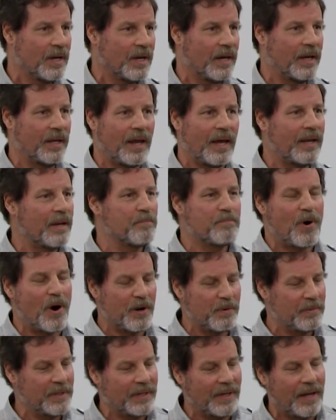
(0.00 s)
And in
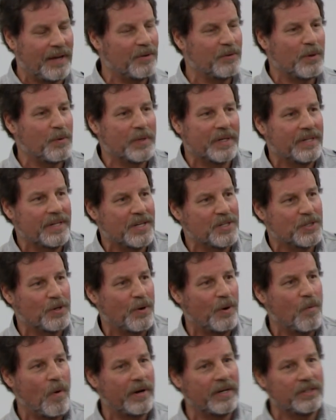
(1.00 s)
part of me, I don't know what it is, you
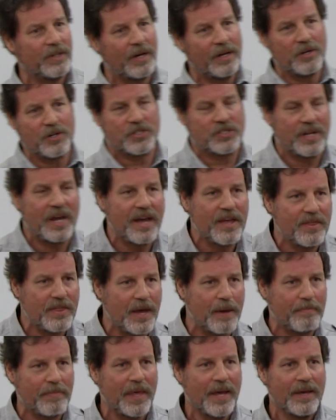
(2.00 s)
know, wanting to understand
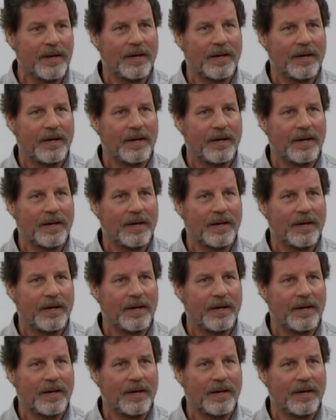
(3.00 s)
them,